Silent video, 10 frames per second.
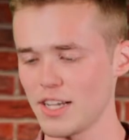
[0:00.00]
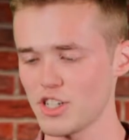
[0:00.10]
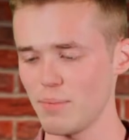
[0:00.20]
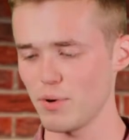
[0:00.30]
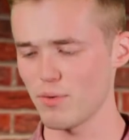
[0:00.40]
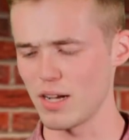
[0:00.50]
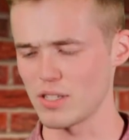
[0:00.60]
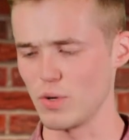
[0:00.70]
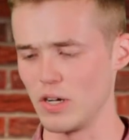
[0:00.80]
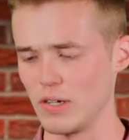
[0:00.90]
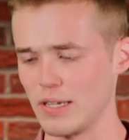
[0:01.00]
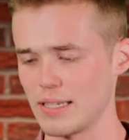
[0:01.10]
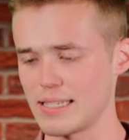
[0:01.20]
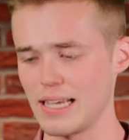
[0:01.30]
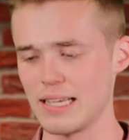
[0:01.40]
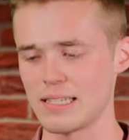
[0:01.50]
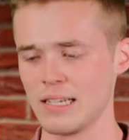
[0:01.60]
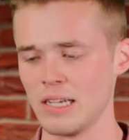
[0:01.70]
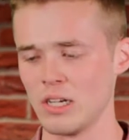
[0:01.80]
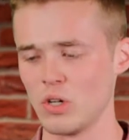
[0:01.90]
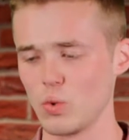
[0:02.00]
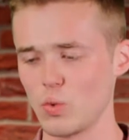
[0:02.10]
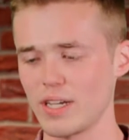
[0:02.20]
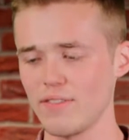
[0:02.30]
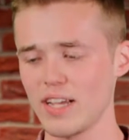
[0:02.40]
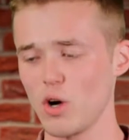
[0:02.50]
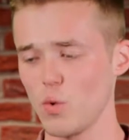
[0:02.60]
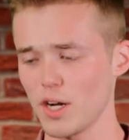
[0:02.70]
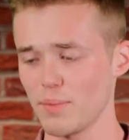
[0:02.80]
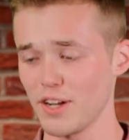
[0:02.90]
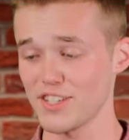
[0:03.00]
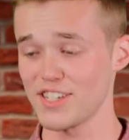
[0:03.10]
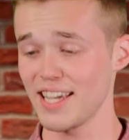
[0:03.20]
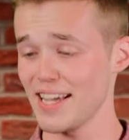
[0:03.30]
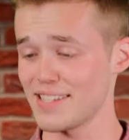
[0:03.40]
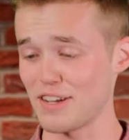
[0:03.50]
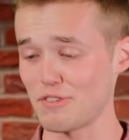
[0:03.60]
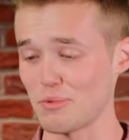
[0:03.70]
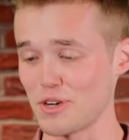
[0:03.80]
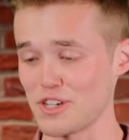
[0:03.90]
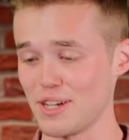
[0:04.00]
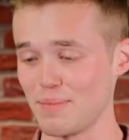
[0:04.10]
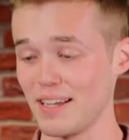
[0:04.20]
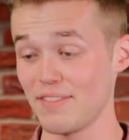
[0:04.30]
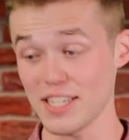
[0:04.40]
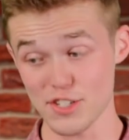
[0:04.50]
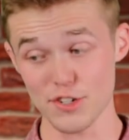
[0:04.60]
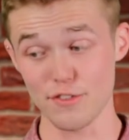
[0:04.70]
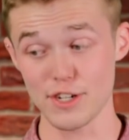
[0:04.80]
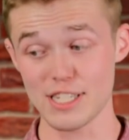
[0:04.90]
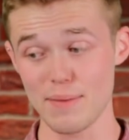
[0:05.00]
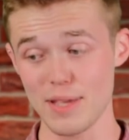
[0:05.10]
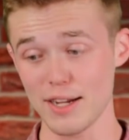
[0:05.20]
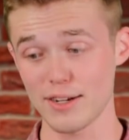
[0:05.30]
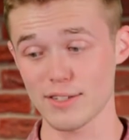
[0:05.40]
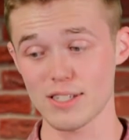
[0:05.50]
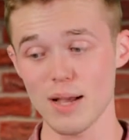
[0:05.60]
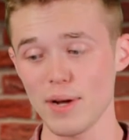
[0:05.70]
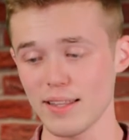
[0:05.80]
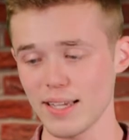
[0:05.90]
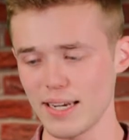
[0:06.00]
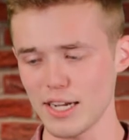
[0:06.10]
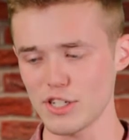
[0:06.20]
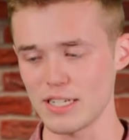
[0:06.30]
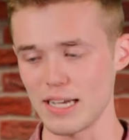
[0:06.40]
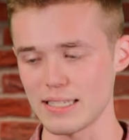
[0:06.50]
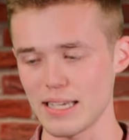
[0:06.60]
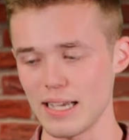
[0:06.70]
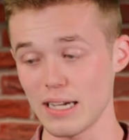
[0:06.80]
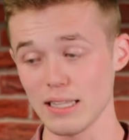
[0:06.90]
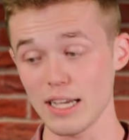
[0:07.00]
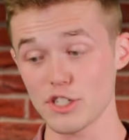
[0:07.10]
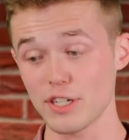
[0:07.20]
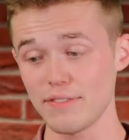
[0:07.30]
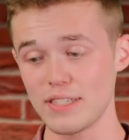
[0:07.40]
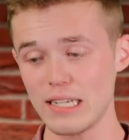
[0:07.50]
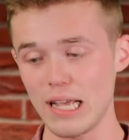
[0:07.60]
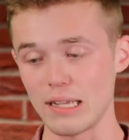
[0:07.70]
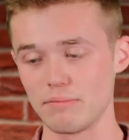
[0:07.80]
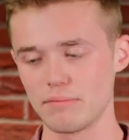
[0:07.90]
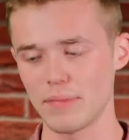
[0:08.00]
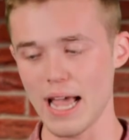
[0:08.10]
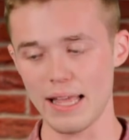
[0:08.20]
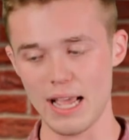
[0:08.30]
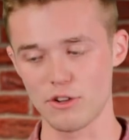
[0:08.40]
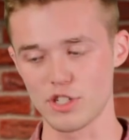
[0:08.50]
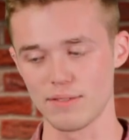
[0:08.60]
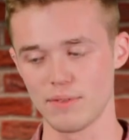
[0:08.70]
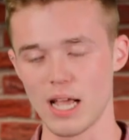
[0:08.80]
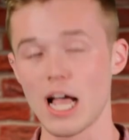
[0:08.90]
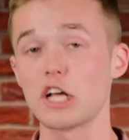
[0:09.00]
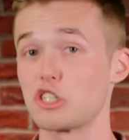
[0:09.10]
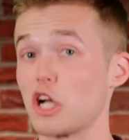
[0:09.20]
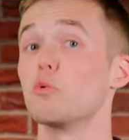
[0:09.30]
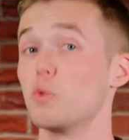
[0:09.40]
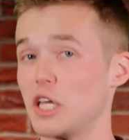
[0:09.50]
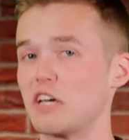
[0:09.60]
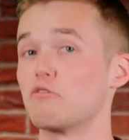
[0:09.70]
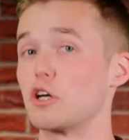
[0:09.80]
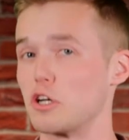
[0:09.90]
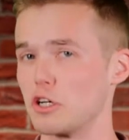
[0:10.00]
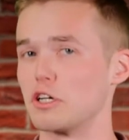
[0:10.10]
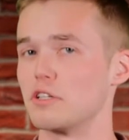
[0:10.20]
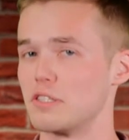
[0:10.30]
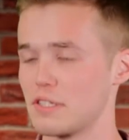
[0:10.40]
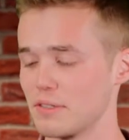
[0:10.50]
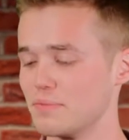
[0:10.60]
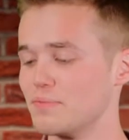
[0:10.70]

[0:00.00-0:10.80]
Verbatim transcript: Chapel Roswell says, we're giving out water bottles to guests after worship. If this is your first time here, stop by the connection desk and collect your gift today at Nalgene. Hashtag we give the goods.